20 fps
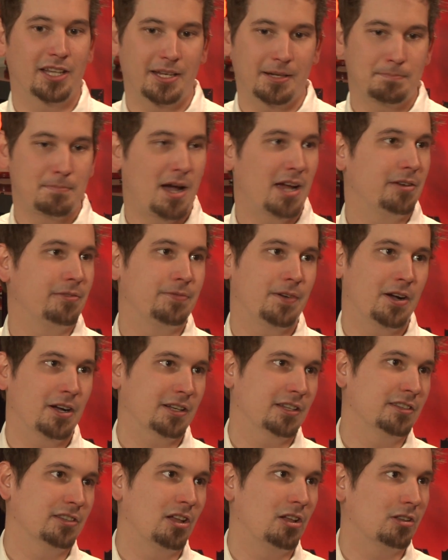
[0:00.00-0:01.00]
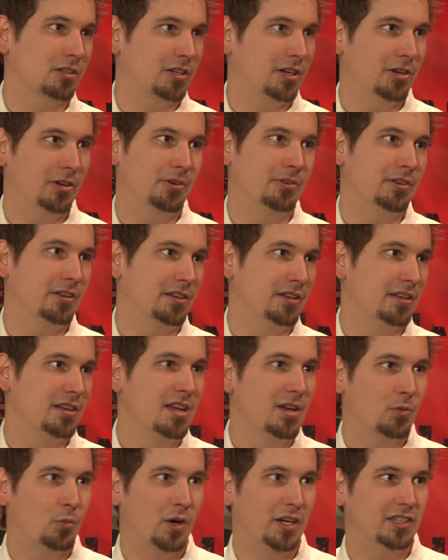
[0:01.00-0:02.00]
like Mindfuck and Law Code and
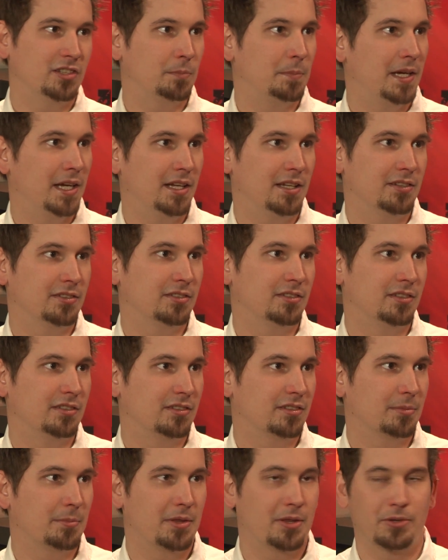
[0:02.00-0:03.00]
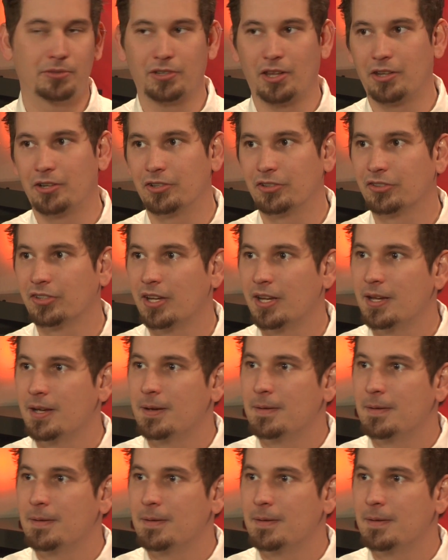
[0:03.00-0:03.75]
Whitespace and oh, some yeah. of those oh, others. Law